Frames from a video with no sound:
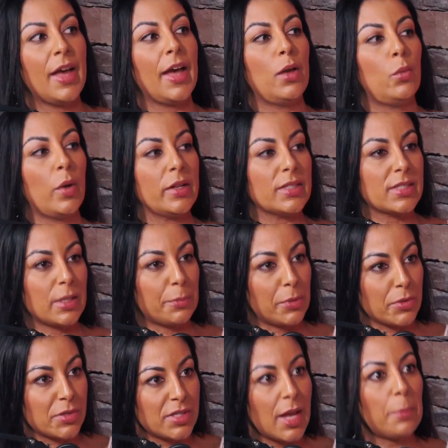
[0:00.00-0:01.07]
And once the
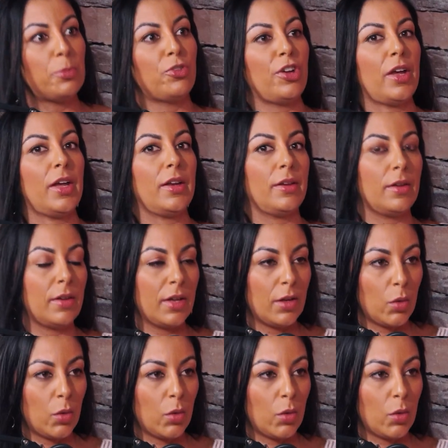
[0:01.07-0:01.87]
perception